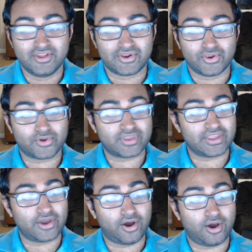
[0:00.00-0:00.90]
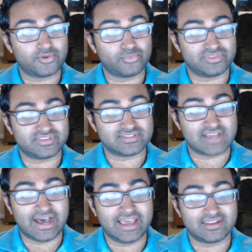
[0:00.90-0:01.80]
looking on with his
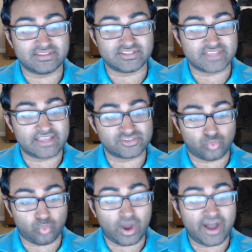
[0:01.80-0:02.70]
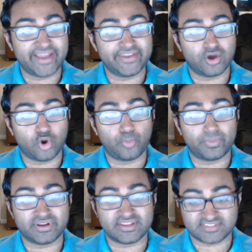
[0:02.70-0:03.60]
eyelids as wide
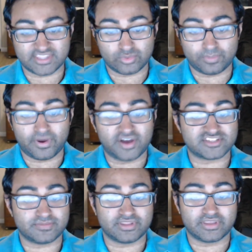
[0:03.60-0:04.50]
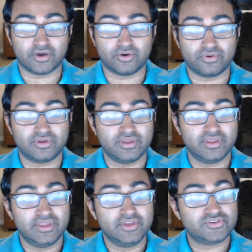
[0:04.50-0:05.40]
open as they would possibly go
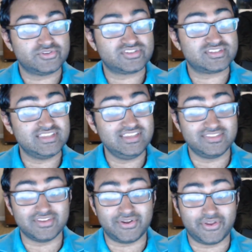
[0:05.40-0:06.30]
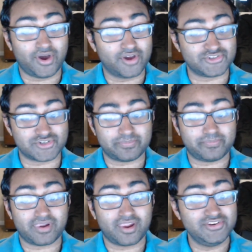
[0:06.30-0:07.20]
to see the Dodger
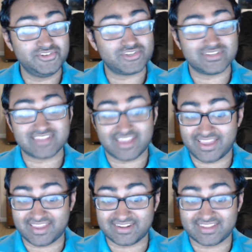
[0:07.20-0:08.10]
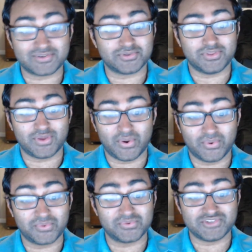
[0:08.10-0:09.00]
plunge his hand into the
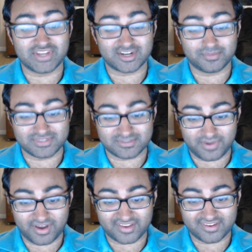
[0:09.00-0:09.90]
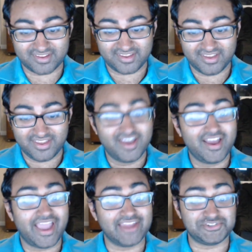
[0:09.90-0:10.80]
old gentleman's pocket
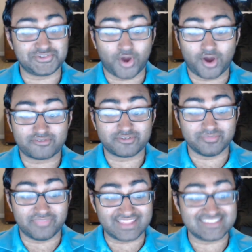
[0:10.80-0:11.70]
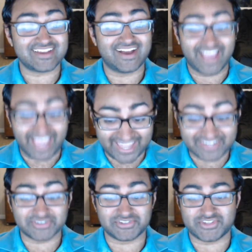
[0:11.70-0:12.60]
and draw from thence a
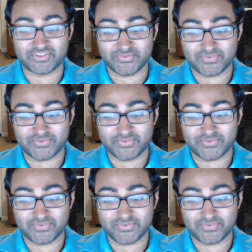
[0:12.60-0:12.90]
handkerchief,